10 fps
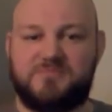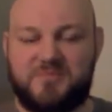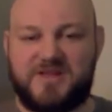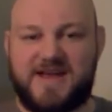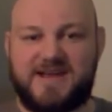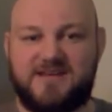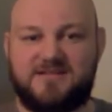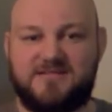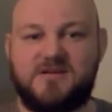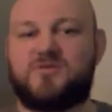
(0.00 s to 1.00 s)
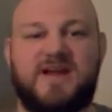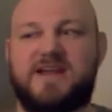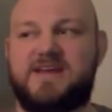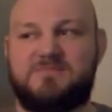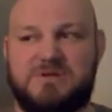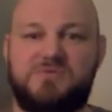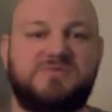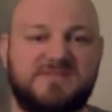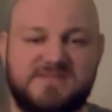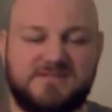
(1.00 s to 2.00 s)
the planet, creating
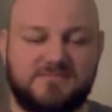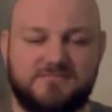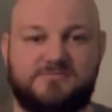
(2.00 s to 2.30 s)
mutants.